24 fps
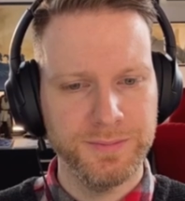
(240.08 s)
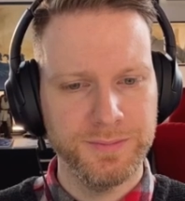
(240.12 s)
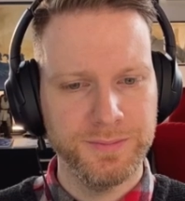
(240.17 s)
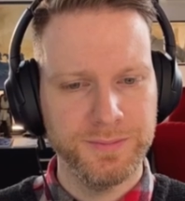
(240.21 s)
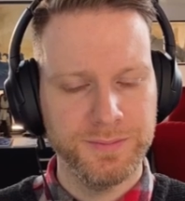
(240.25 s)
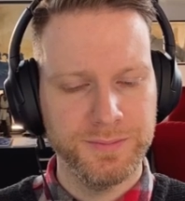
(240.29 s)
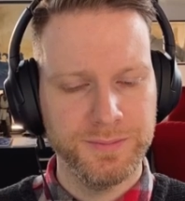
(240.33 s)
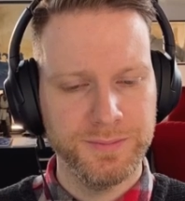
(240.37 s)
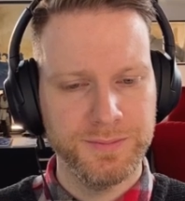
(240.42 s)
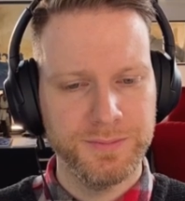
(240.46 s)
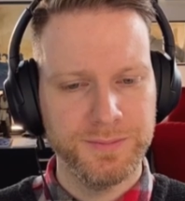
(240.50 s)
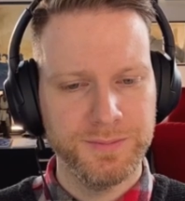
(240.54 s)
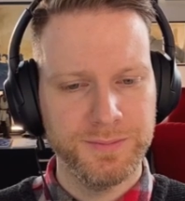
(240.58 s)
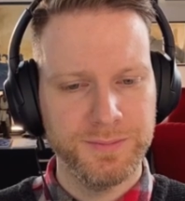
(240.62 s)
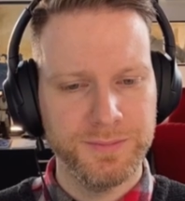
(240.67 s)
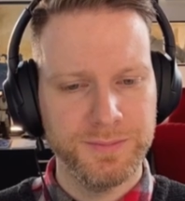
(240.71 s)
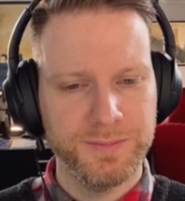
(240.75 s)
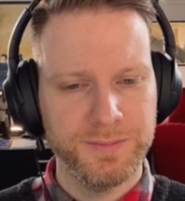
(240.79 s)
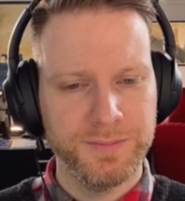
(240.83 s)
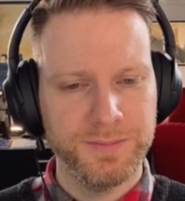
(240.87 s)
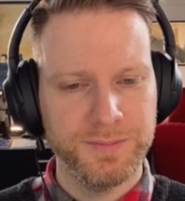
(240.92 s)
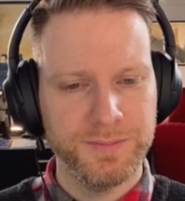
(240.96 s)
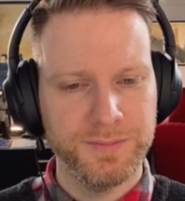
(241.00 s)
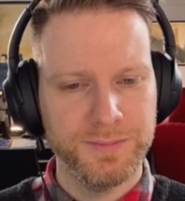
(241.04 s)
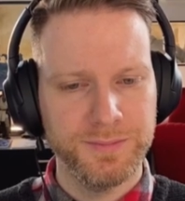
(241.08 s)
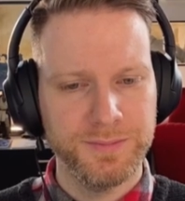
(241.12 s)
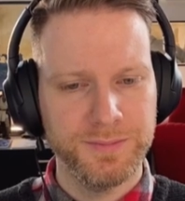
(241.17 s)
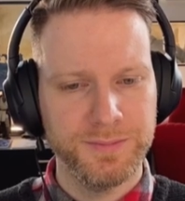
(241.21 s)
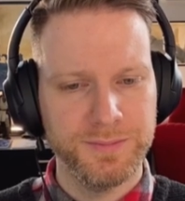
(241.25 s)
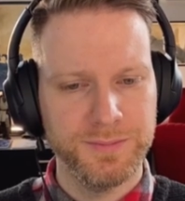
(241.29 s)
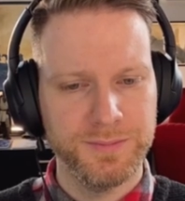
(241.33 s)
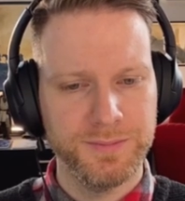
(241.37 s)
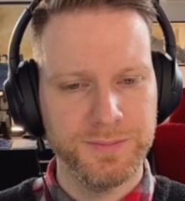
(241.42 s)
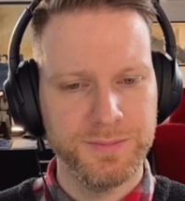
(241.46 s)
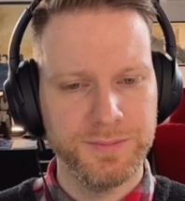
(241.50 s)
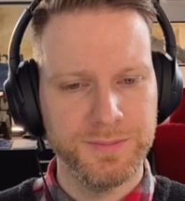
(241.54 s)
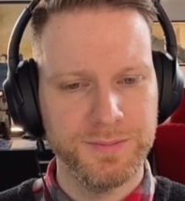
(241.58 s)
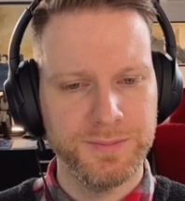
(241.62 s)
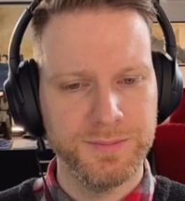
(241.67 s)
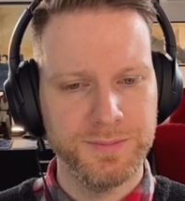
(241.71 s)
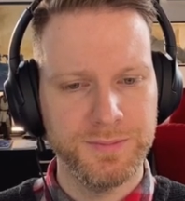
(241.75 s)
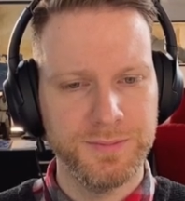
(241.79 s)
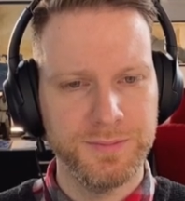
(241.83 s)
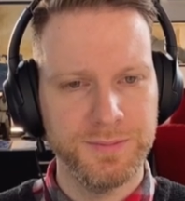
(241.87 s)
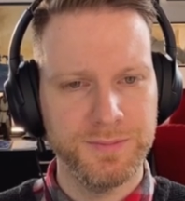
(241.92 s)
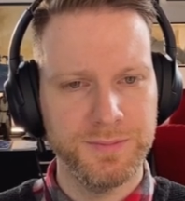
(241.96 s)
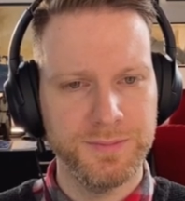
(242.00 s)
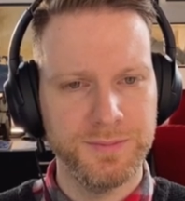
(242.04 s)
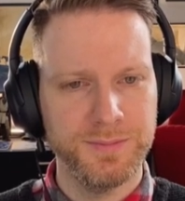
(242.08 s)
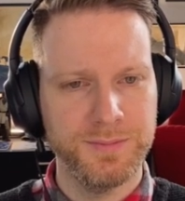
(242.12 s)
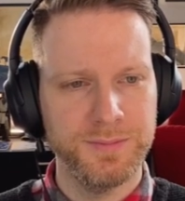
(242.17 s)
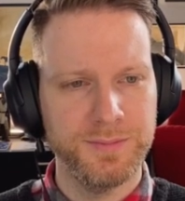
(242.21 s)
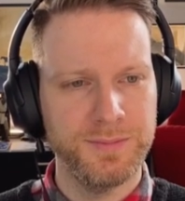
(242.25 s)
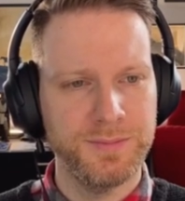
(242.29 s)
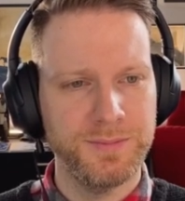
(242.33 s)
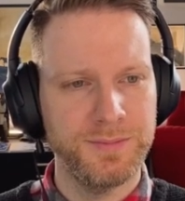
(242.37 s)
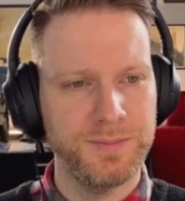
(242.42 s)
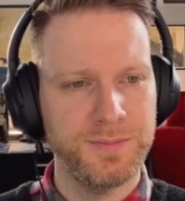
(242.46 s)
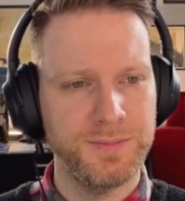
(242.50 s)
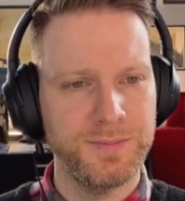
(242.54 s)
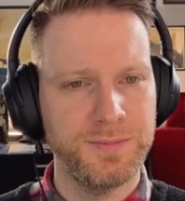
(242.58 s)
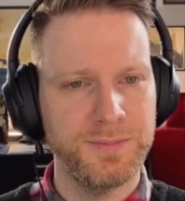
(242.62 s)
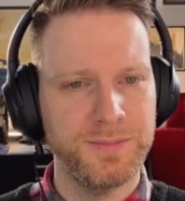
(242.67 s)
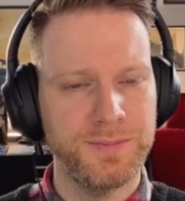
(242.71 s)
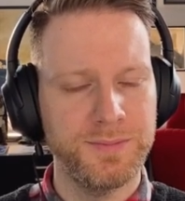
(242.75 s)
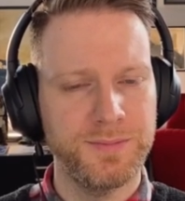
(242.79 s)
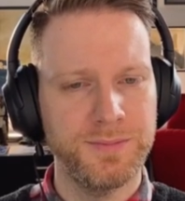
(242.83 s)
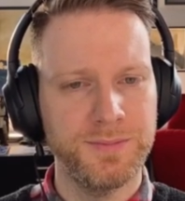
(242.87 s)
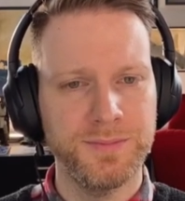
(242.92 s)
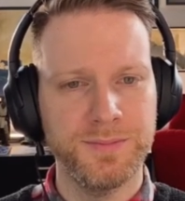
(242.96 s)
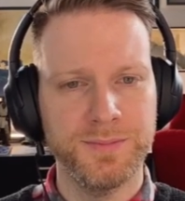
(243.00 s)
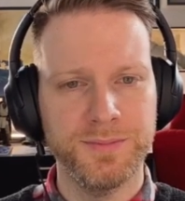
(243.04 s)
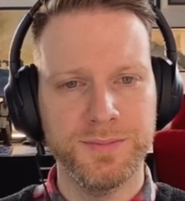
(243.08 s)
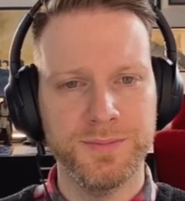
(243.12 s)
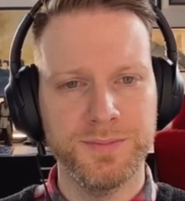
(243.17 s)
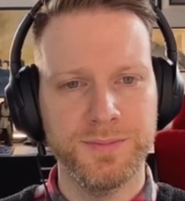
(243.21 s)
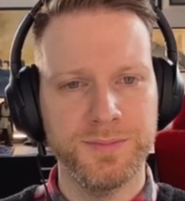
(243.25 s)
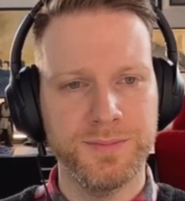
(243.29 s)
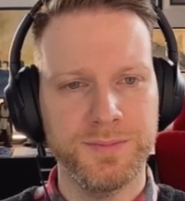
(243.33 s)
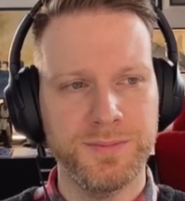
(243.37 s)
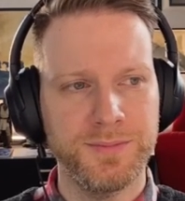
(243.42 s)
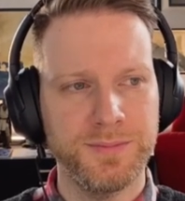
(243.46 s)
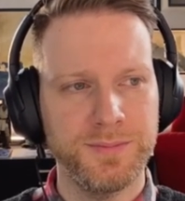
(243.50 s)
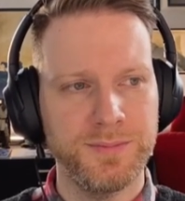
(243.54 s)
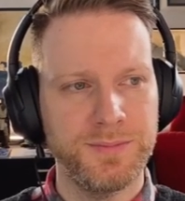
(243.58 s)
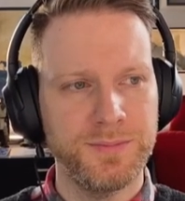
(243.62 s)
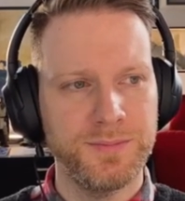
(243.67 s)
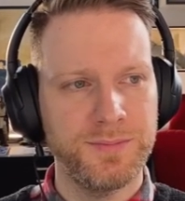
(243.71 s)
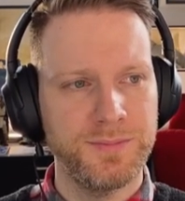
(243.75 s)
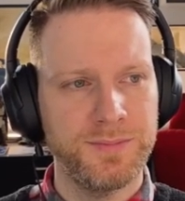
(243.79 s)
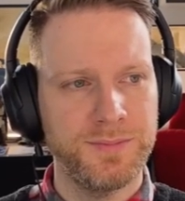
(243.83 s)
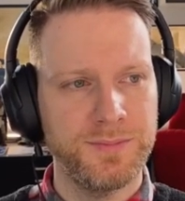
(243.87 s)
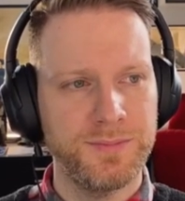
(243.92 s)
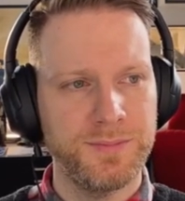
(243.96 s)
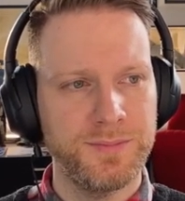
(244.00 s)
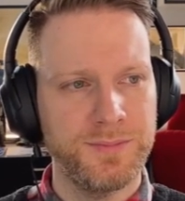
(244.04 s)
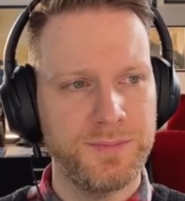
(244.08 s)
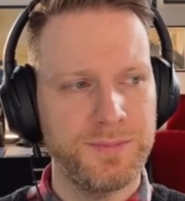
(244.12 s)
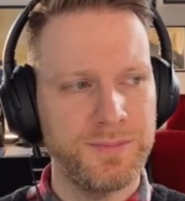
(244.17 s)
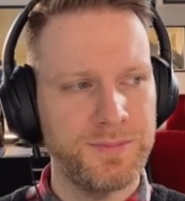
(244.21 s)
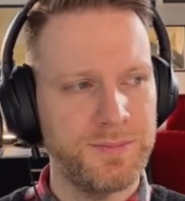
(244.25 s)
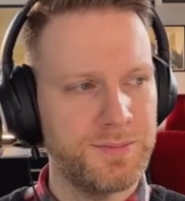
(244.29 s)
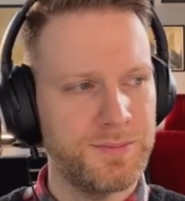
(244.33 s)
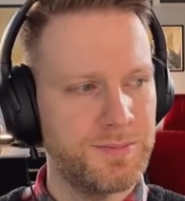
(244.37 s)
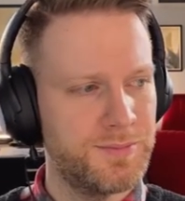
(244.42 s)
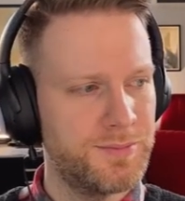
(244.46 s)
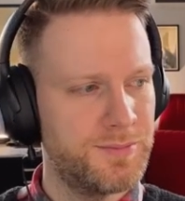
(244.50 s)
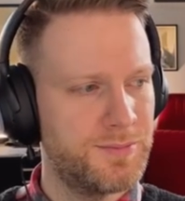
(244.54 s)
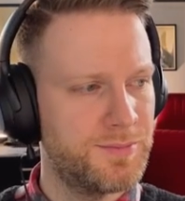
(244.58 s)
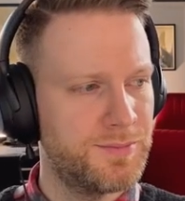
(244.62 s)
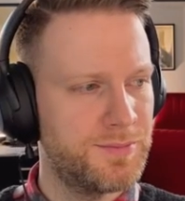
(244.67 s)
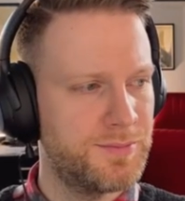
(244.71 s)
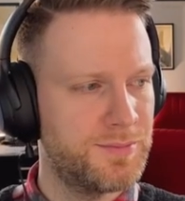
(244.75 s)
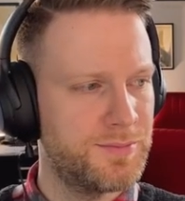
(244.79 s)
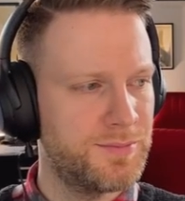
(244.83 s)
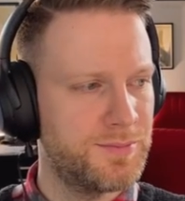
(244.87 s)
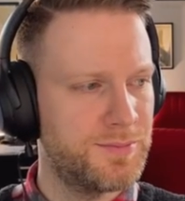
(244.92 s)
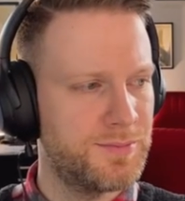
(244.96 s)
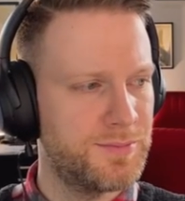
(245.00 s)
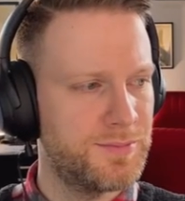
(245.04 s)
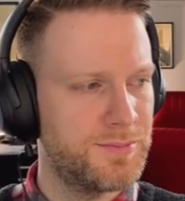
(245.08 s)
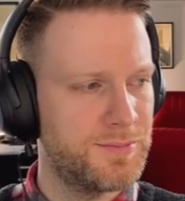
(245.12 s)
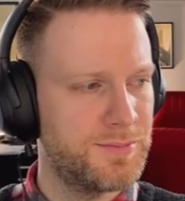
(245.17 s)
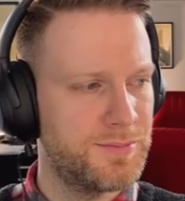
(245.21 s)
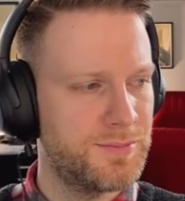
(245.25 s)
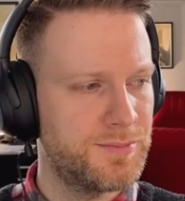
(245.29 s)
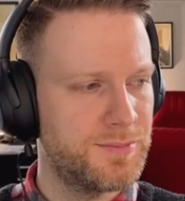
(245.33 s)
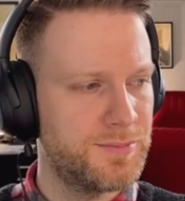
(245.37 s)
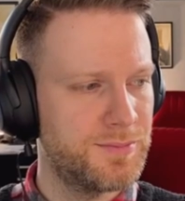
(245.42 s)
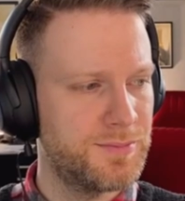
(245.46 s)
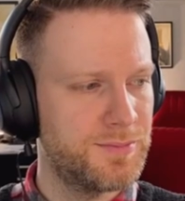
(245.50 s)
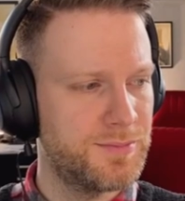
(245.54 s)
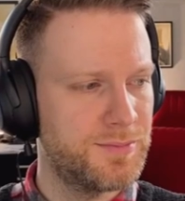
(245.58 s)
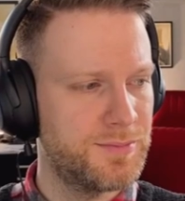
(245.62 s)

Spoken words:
[no speech]